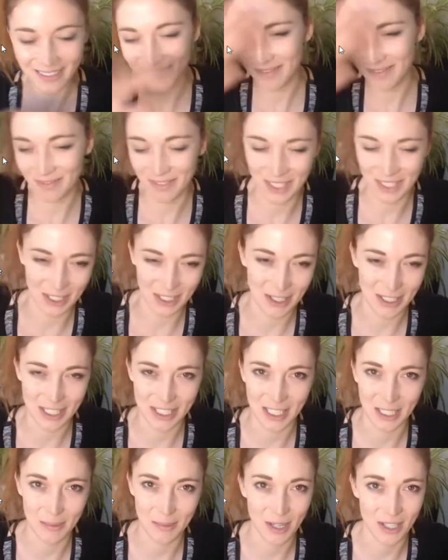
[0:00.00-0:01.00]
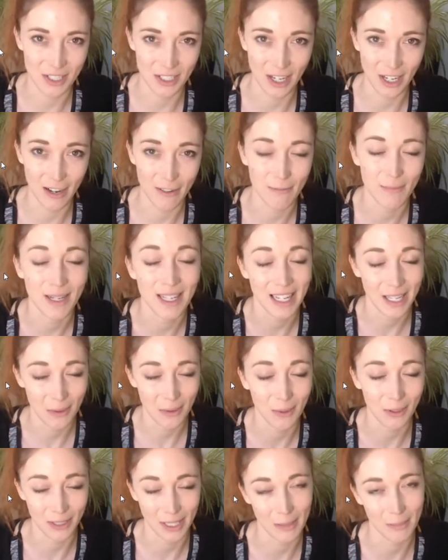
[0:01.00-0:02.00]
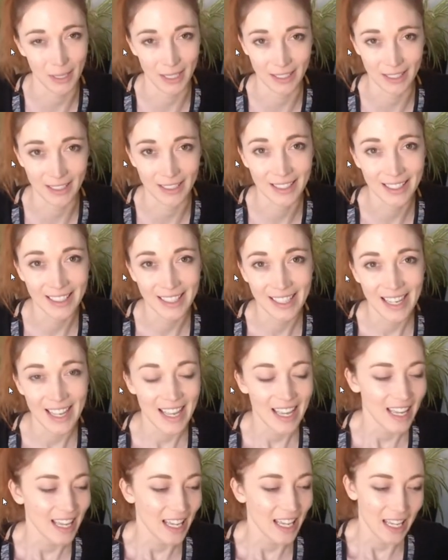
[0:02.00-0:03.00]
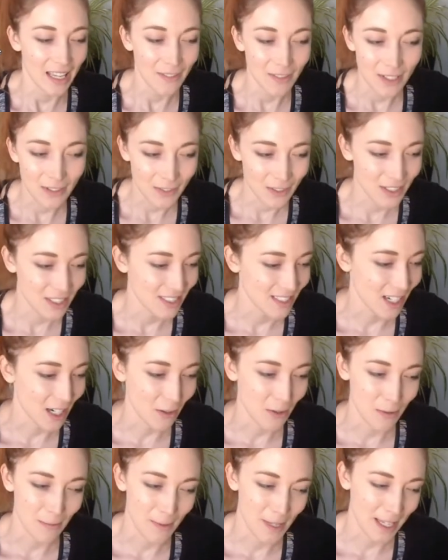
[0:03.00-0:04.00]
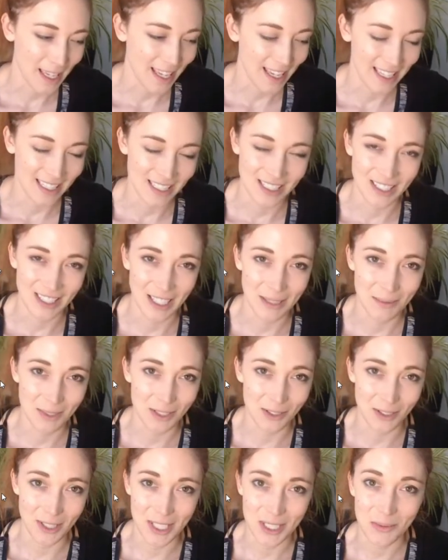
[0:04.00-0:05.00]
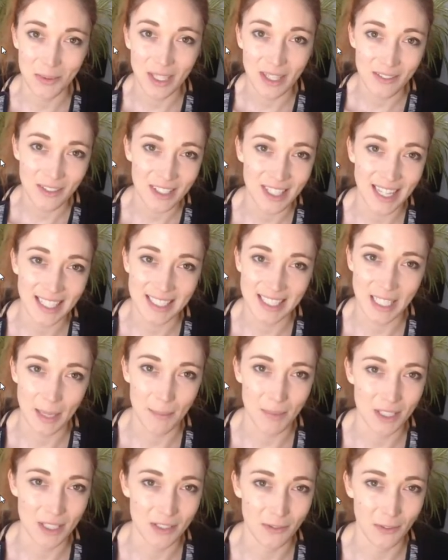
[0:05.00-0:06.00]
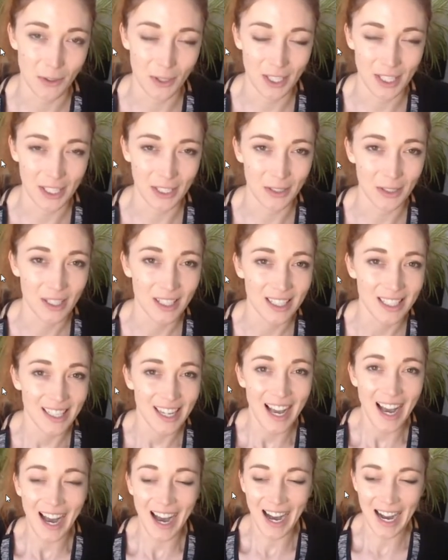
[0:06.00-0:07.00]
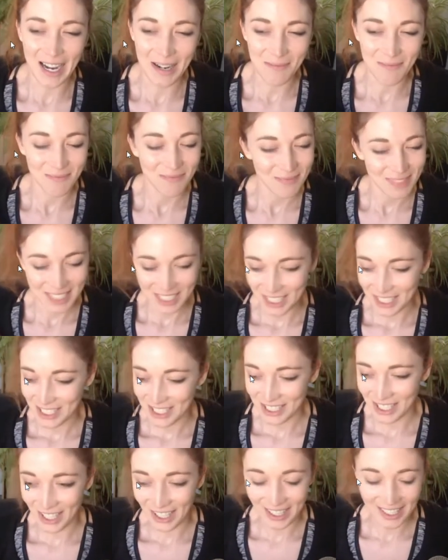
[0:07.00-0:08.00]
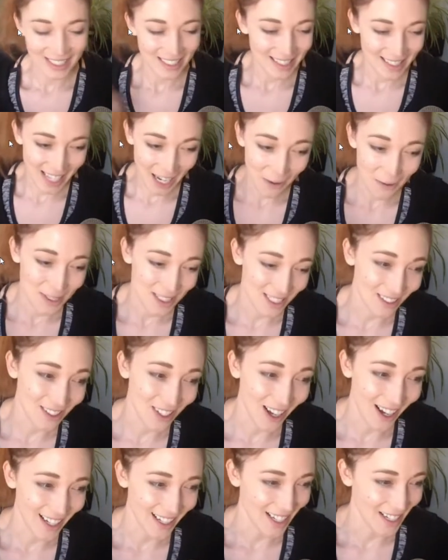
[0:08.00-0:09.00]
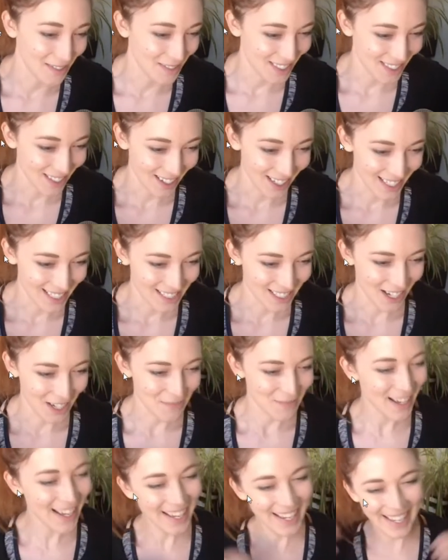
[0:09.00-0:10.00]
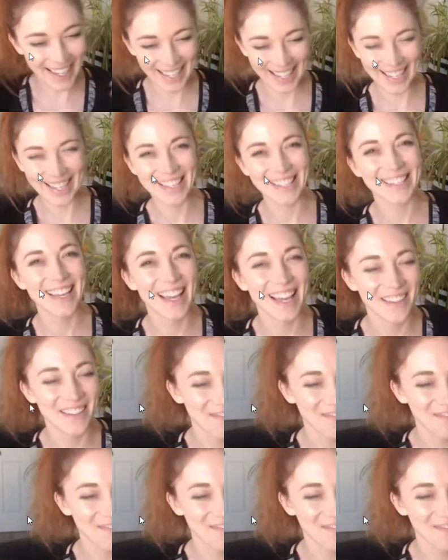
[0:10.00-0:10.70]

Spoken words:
you're just going to brush it off, but it will get better. Even if you just start with making Instagram stories, whatever that step is for you, just start. That was a lot. I'm sorry, Sean, but you gave